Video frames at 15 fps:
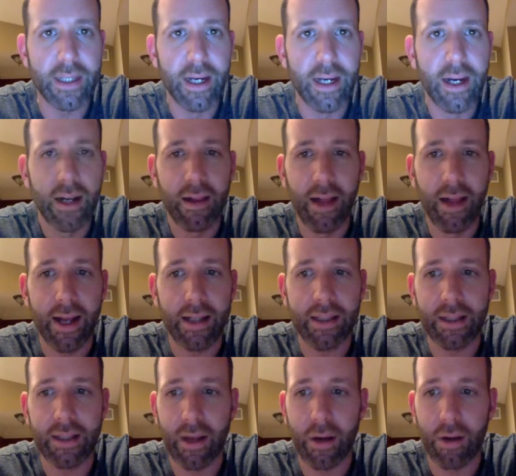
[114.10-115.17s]
let us
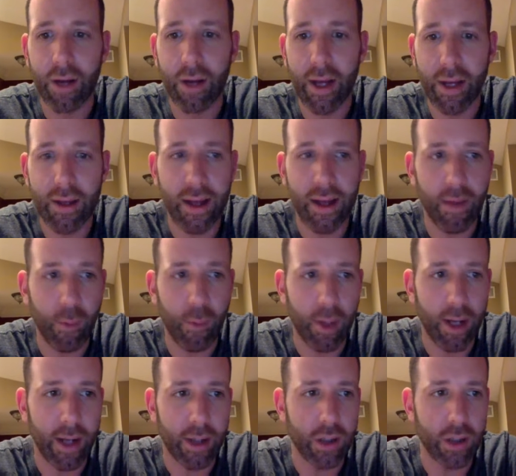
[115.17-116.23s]
know that we're
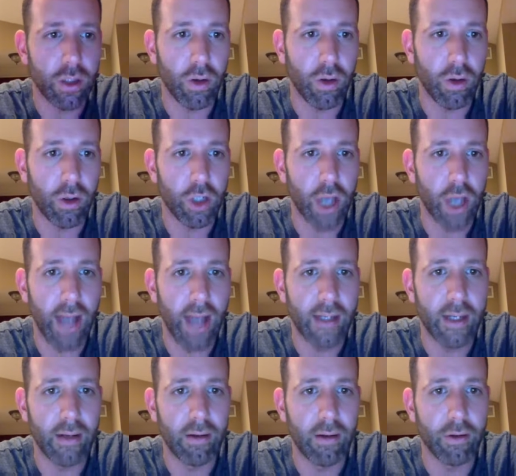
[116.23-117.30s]
not just all chatting
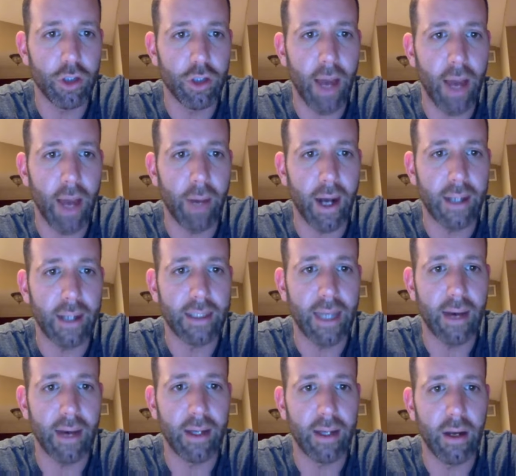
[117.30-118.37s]
in a little chat box
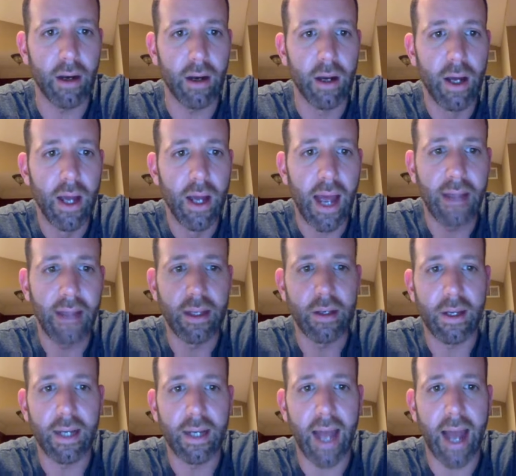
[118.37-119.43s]
down here, and that you
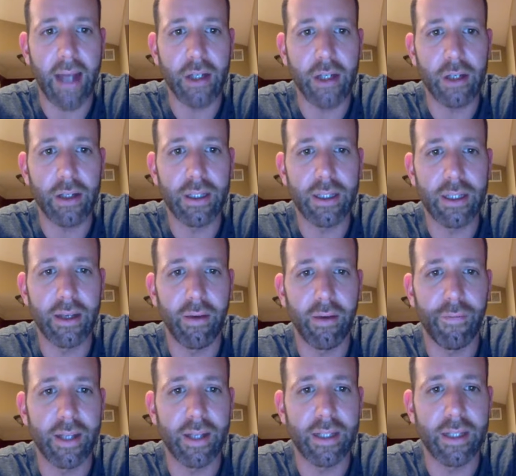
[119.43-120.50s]
can actually see our
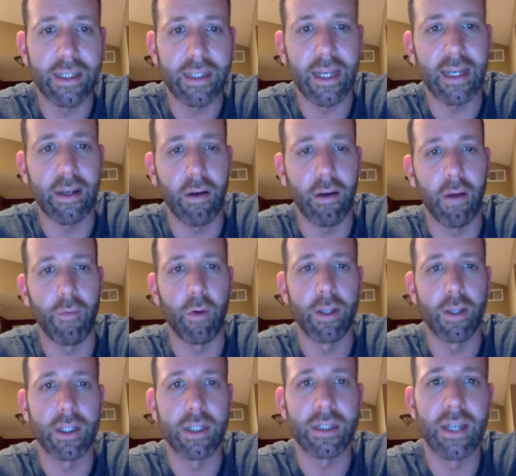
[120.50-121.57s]
faces and hear our
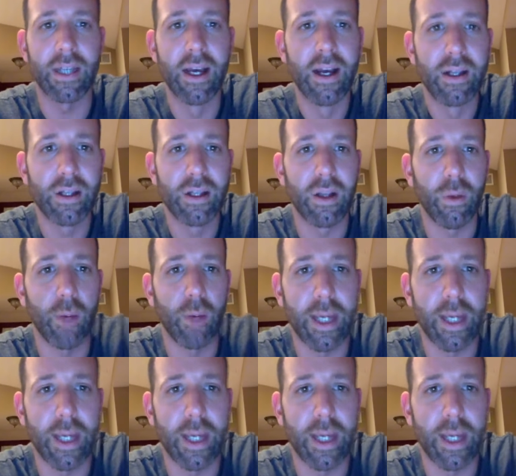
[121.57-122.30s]
voices, so that we can